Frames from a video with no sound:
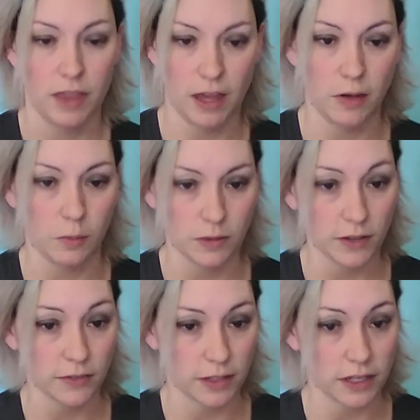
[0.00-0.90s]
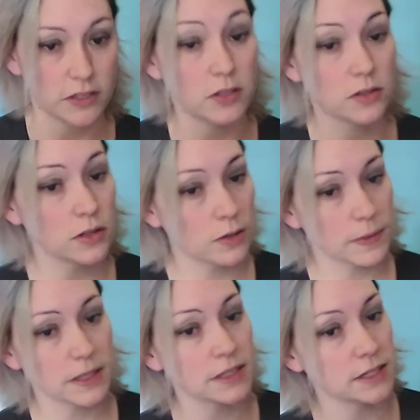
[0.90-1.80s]
But that you will definitely need to use
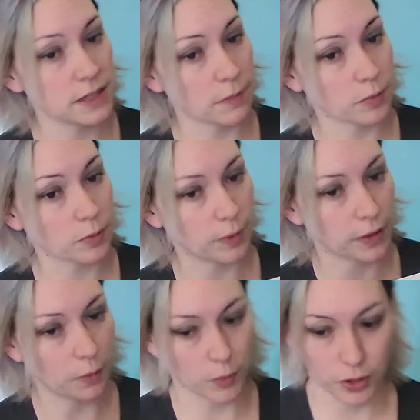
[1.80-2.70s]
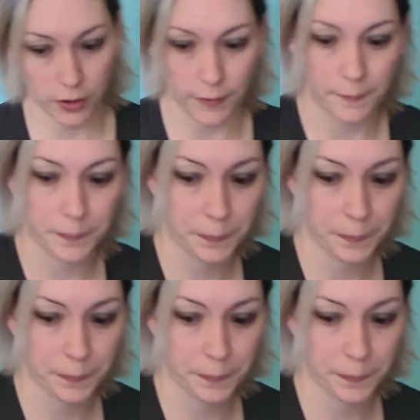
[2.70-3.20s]
glue because the stapler will not work.